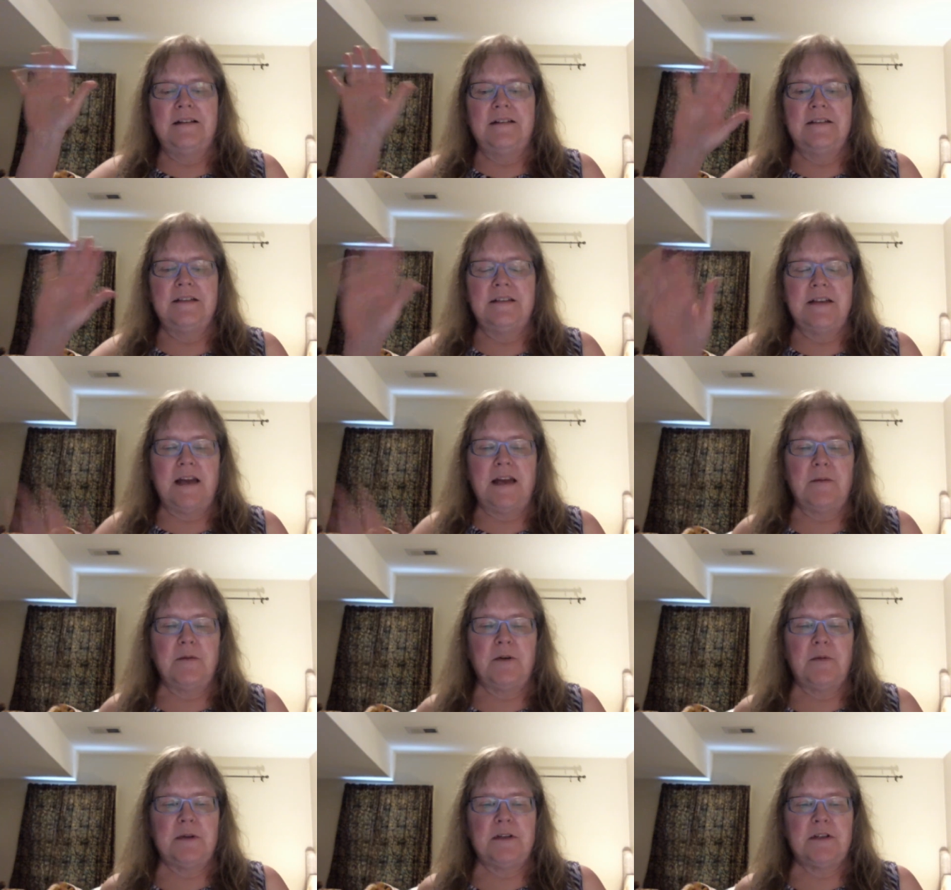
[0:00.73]
Today I'm
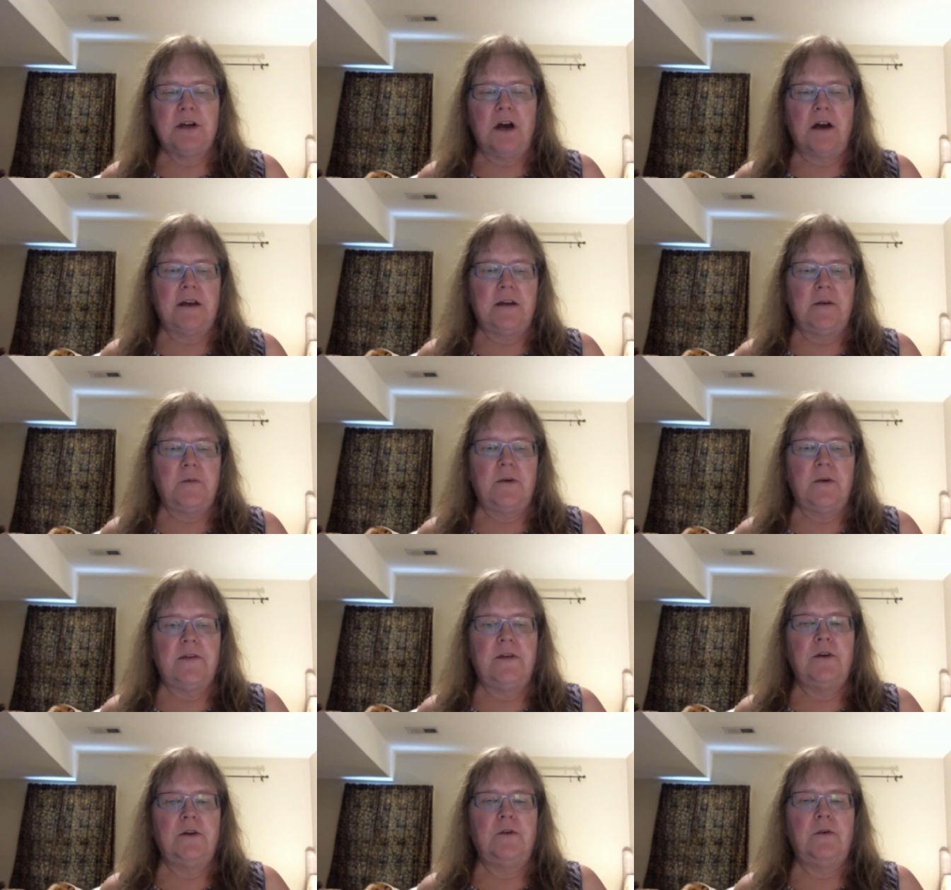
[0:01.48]
going to be talking
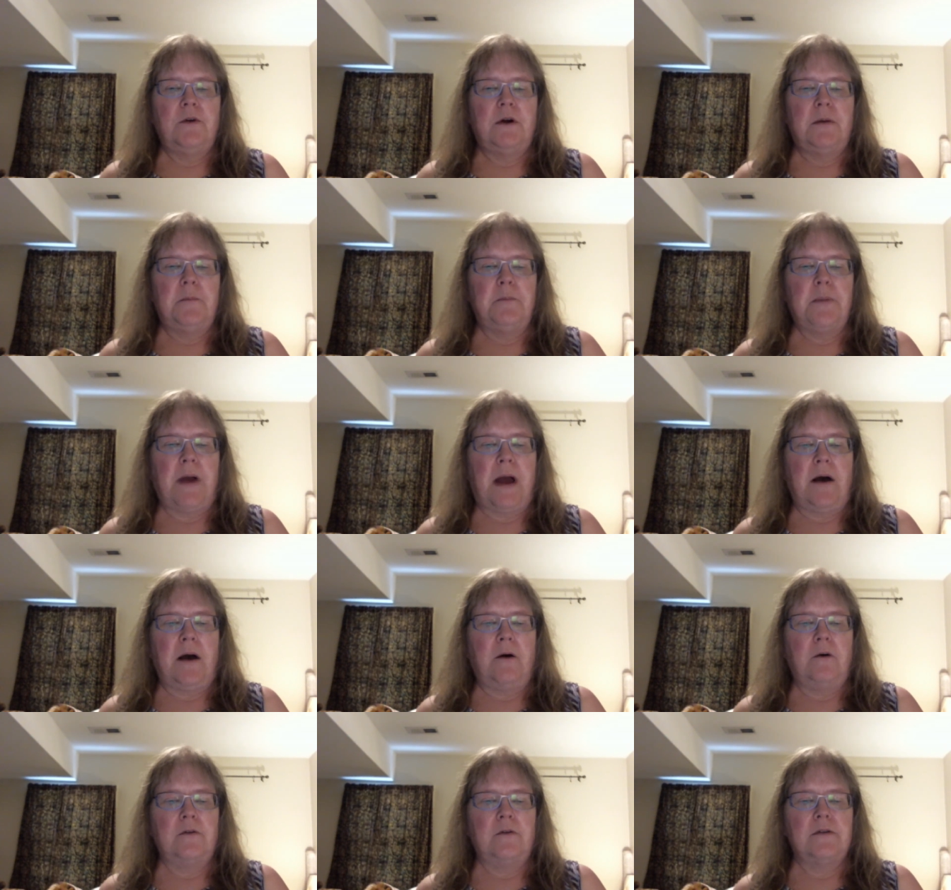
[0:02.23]
with you
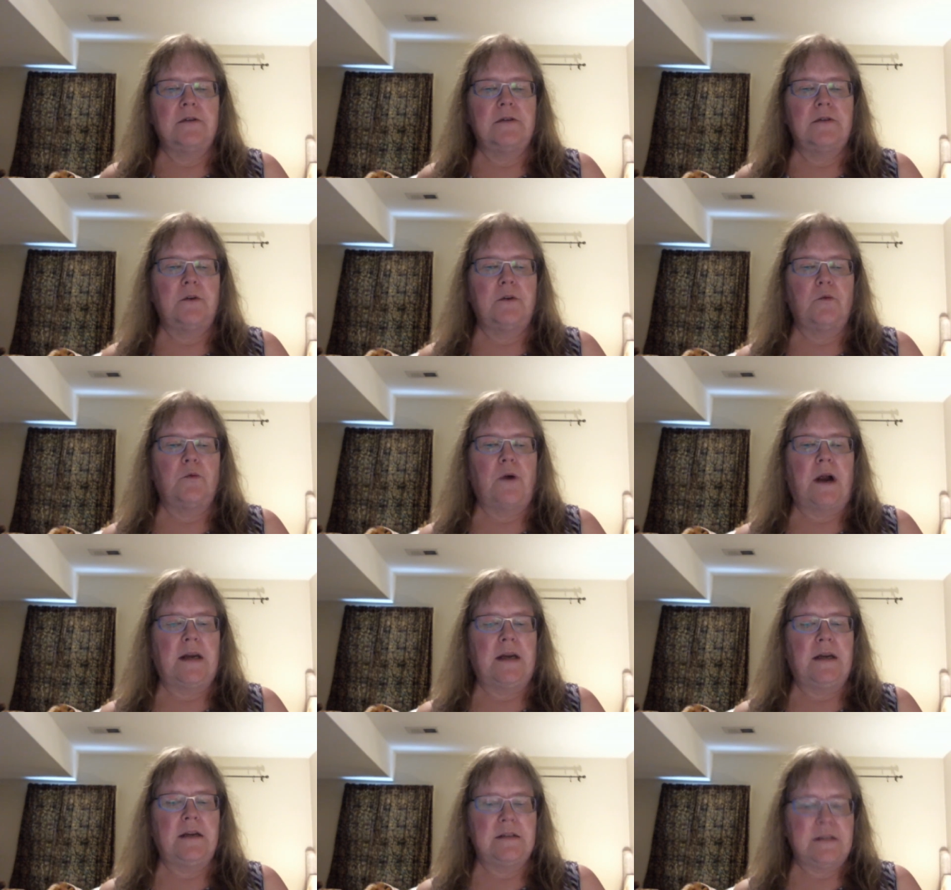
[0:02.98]
about the
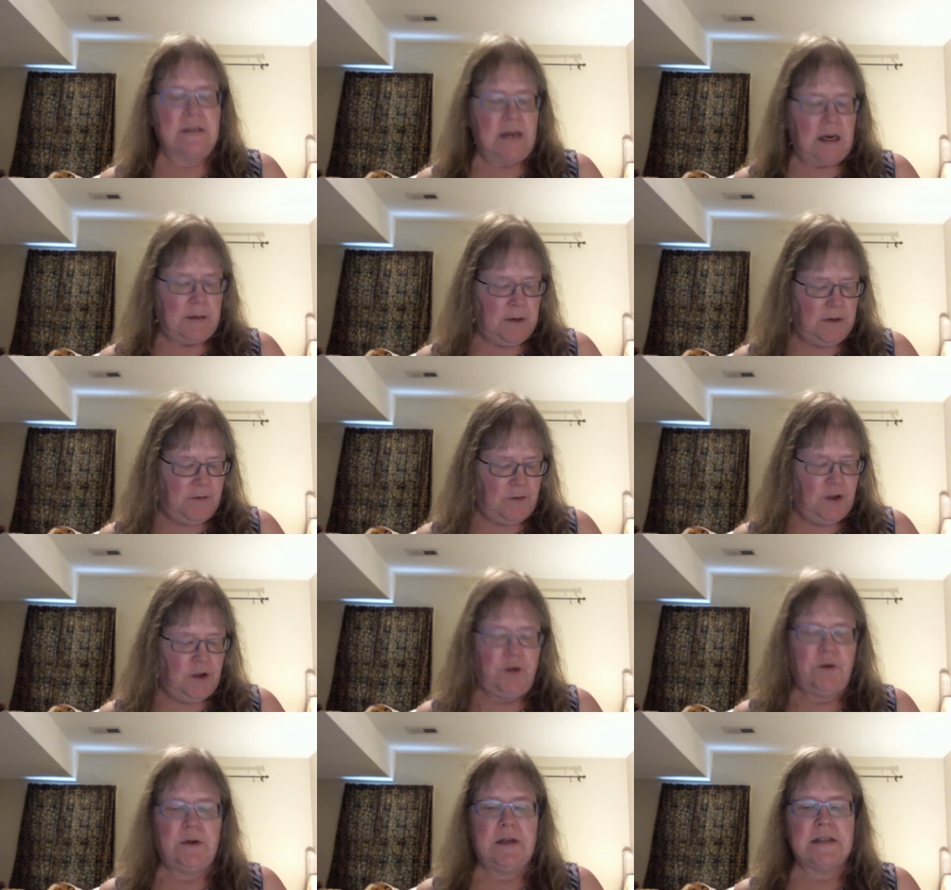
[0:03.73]
writing assignment for
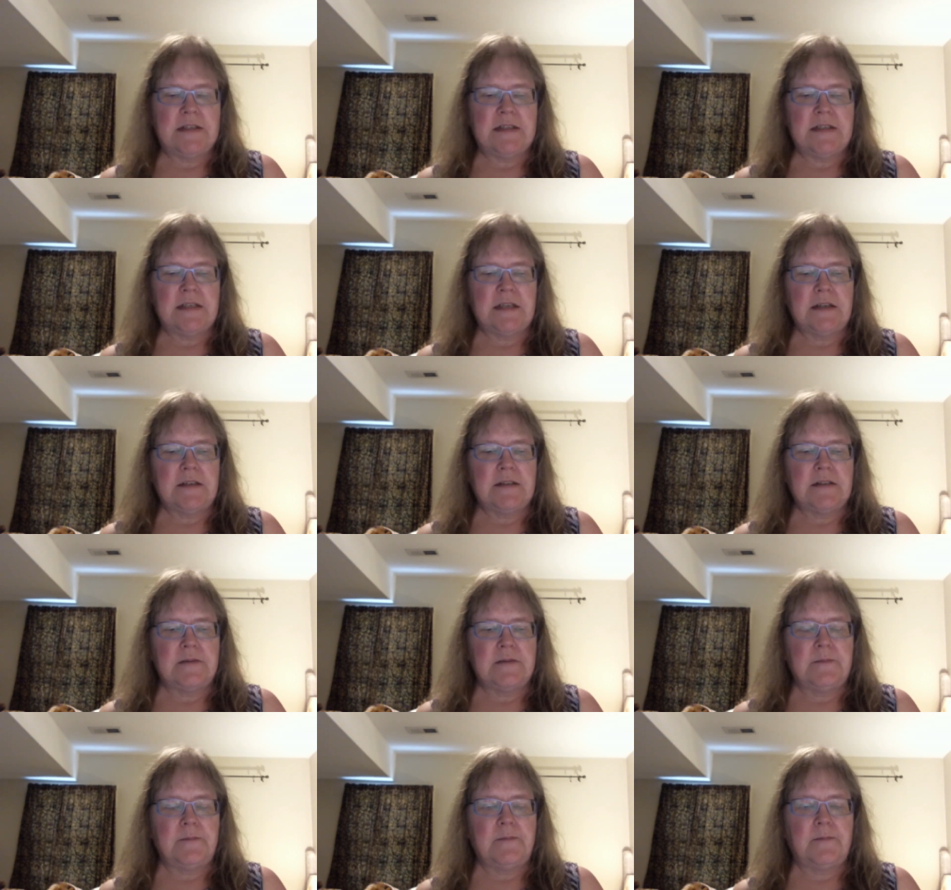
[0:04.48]
Unit
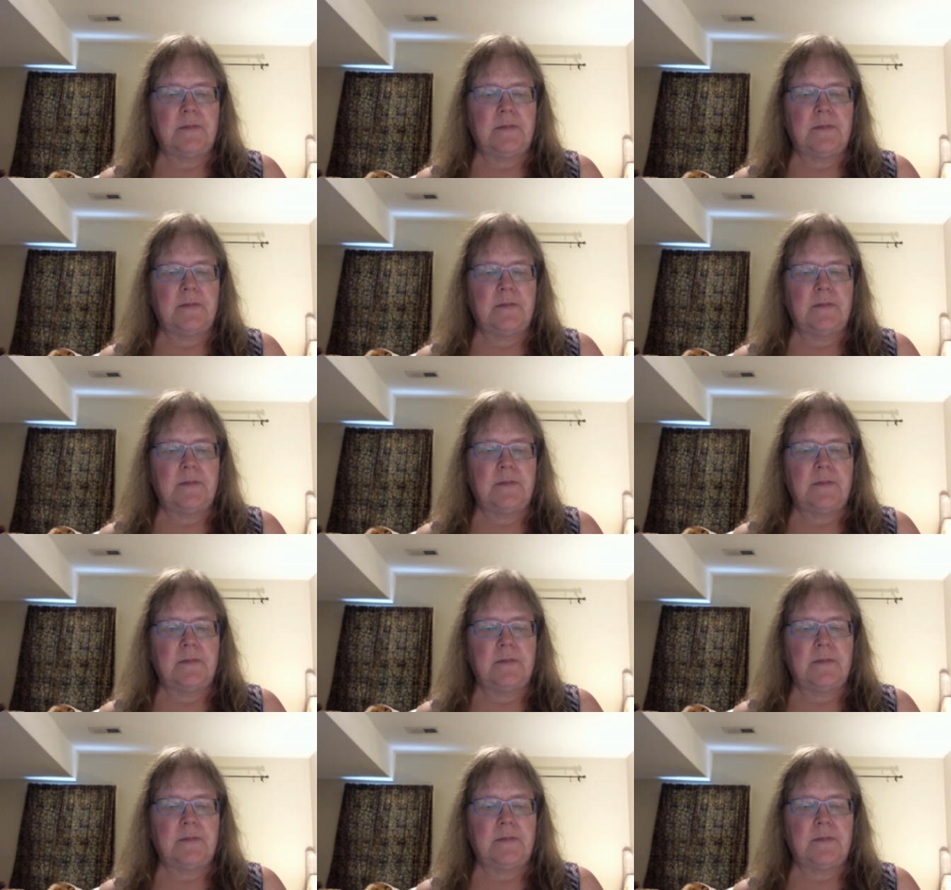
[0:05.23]
6